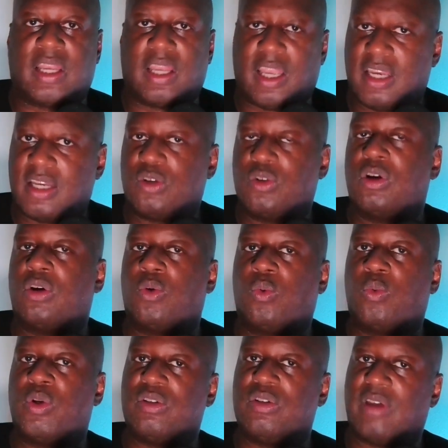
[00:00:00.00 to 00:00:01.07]
And
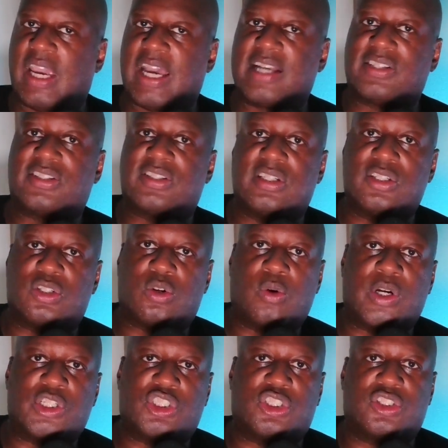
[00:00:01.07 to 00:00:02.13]
when you ask these
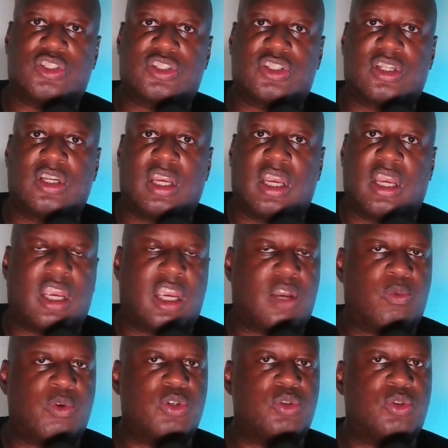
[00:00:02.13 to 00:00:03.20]
questions and when you